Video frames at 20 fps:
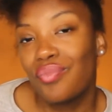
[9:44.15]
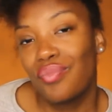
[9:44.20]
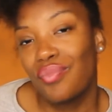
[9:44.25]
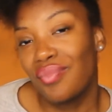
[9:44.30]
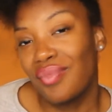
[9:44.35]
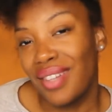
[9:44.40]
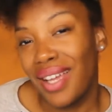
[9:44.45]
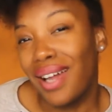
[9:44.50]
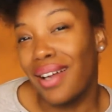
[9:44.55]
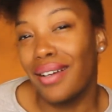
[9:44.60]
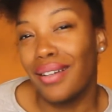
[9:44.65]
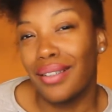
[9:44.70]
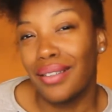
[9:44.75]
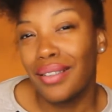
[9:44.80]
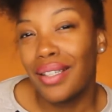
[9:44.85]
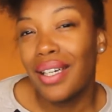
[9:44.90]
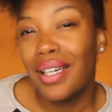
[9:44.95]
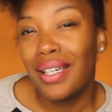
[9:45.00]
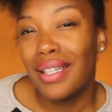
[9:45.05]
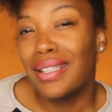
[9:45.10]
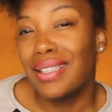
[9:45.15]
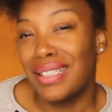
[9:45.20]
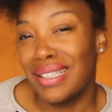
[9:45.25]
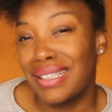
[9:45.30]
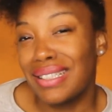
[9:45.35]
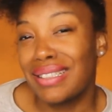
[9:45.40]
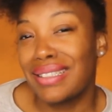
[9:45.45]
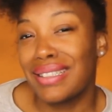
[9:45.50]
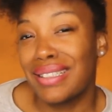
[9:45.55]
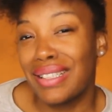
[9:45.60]
not
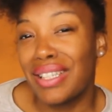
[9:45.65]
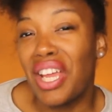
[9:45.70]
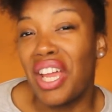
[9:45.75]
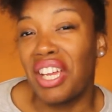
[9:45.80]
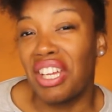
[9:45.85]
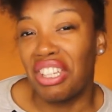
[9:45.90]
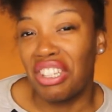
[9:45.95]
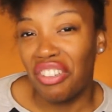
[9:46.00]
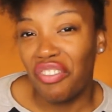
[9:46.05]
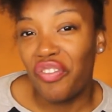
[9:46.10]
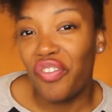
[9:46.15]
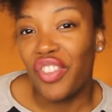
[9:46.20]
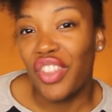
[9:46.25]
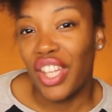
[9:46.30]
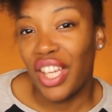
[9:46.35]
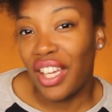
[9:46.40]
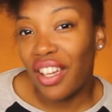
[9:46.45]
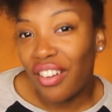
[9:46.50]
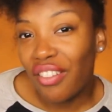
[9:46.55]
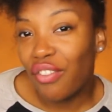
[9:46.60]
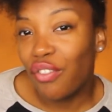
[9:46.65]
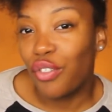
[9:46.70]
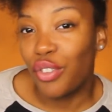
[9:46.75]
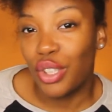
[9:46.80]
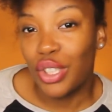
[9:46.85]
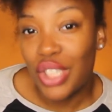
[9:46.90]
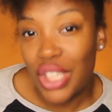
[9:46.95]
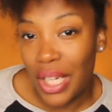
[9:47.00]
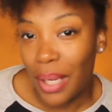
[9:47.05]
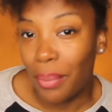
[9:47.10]
it's a negative thing for
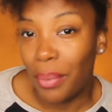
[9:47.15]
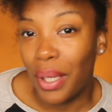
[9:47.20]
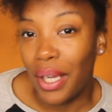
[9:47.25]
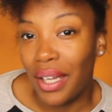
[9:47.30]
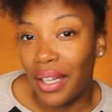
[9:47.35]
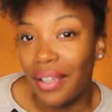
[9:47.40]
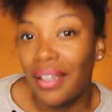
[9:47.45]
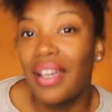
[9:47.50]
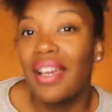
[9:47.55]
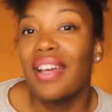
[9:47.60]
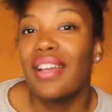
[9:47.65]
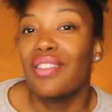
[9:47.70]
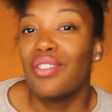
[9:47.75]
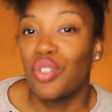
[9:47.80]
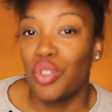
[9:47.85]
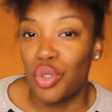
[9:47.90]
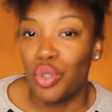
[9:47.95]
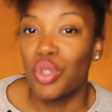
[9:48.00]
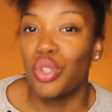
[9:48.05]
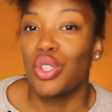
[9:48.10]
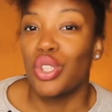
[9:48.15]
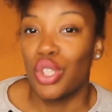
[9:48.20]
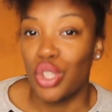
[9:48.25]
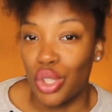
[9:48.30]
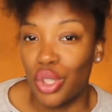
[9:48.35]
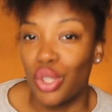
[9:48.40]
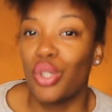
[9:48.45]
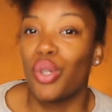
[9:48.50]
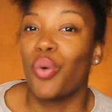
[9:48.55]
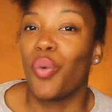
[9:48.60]
Chebe the
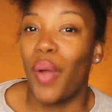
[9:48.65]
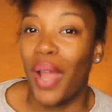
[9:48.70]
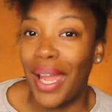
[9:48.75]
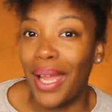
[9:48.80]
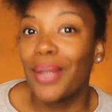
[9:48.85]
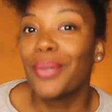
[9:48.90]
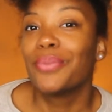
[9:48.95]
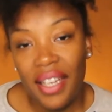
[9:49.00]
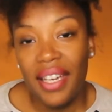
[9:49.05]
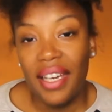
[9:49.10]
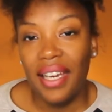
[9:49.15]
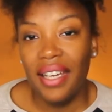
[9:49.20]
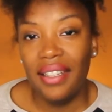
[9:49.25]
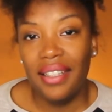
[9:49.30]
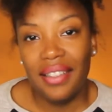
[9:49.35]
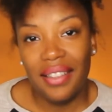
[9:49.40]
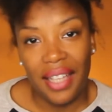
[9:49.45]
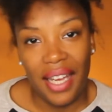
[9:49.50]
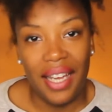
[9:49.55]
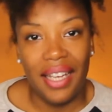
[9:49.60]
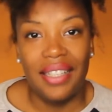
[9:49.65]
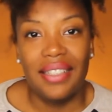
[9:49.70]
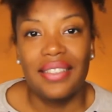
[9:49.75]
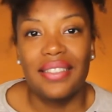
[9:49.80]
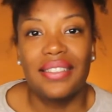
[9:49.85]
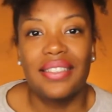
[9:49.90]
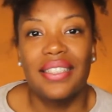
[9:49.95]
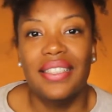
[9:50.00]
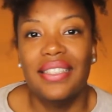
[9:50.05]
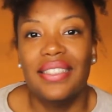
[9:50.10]
traditional way. And the
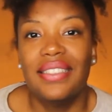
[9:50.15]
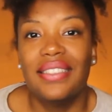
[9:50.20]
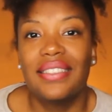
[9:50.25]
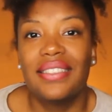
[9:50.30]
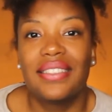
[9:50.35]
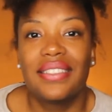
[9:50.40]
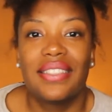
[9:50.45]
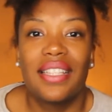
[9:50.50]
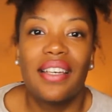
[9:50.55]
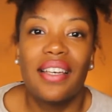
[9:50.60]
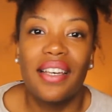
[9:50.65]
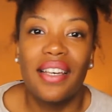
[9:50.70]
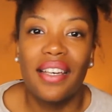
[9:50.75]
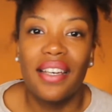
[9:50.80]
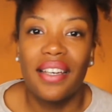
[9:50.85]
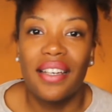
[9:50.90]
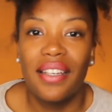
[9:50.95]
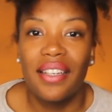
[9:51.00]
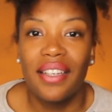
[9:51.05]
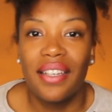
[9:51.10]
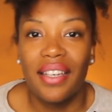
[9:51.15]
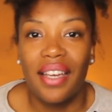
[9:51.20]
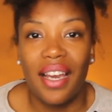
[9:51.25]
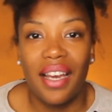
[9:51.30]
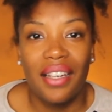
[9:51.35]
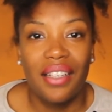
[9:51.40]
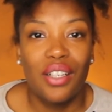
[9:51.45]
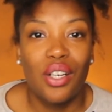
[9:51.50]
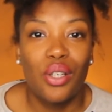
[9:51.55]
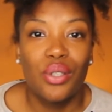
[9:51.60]
last is,
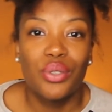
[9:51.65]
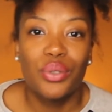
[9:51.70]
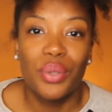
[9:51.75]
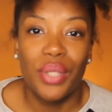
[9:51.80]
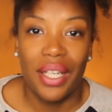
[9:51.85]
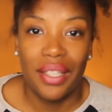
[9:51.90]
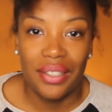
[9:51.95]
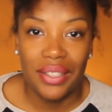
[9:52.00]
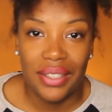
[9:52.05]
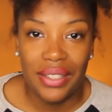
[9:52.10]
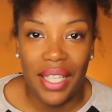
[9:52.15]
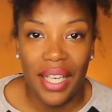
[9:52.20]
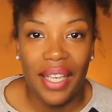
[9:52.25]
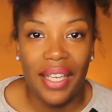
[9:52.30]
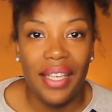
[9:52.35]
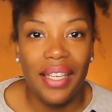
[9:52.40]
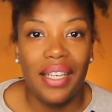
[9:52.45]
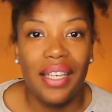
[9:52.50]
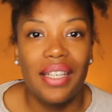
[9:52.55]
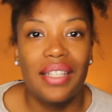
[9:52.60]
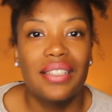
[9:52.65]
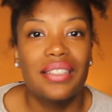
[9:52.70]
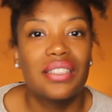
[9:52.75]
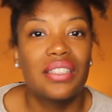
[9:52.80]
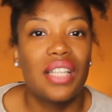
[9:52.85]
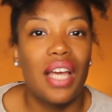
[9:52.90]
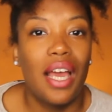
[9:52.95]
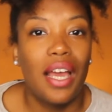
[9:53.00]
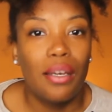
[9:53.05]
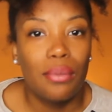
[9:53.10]
kind of goes without saying, it's
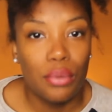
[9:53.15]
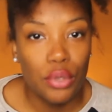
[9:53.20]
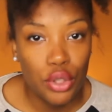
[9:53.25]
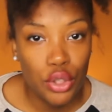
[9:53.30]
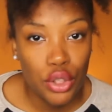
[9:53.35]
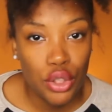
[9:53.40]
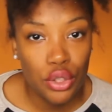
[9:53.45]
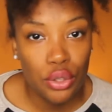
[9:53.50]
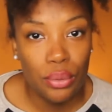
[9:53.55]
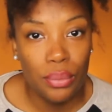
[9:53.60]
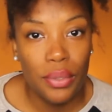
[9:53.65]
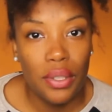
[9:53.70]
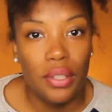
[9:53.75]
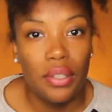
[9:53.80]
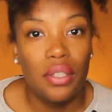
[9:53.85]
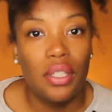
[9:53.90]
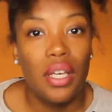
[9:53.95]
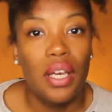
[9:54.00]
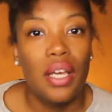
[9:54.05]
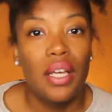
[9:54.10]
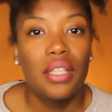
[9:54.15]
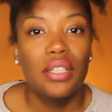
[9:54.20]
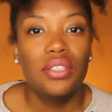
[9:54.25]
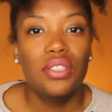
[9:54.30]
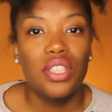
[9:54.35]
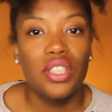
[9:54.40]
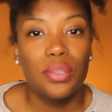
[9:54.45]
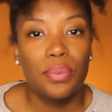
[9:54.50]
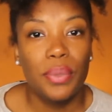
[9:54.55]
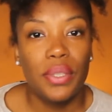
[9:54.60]
time consuming,
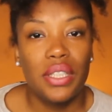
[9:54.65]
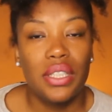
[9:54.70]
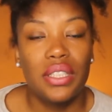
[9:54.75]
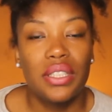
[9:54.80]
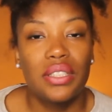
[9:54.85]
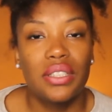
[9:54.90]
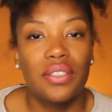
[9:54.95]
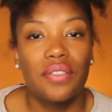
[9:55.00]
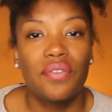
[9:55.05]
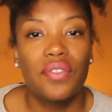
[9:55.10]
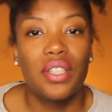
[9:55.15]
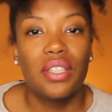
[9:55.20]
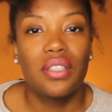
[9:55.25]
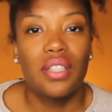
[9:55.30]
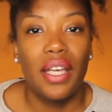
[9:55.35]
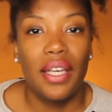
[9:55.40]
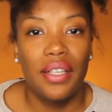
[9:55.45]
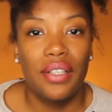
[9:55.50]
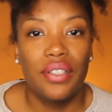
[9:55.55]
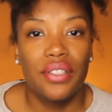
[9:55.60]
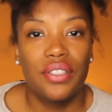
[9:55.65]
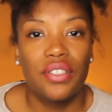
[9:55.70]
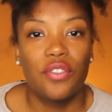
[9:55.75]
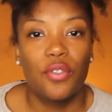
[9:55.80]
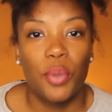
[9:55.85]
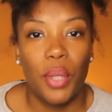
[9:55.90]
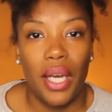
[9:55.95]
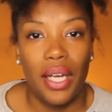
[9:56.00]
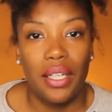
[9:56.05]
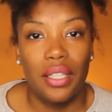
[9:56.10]
just because of the layers of
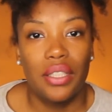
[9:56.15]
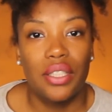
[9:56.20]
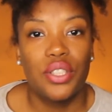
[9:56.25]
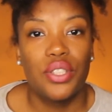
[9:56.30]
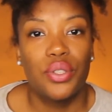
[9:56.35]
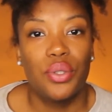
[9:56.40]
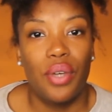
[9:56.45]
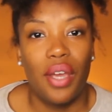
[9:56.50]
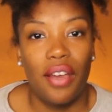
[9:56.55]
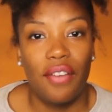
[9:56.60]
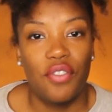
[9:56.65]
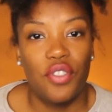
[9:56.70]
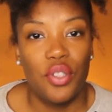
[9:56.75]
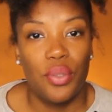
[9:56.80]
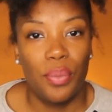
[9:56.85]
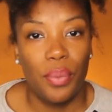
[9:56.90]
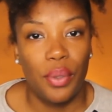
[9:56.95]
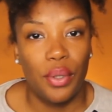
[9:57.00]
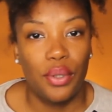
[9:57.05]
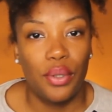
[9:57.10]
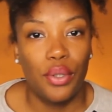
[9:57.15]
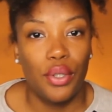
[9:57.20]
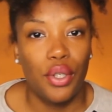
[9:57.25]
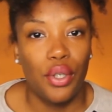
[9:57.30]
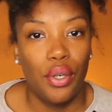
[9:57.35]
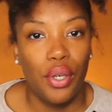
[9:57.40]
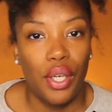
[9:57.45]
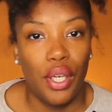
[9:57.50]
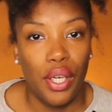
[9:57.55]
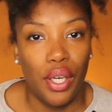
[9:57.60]
products you have to put on
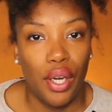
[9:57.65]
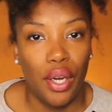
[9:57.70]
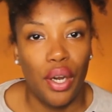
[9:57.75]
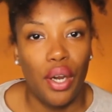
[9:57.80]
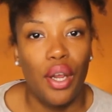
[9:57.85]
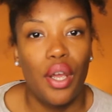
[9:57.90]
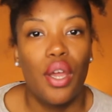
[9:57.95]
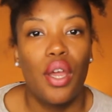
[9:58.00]
your hair.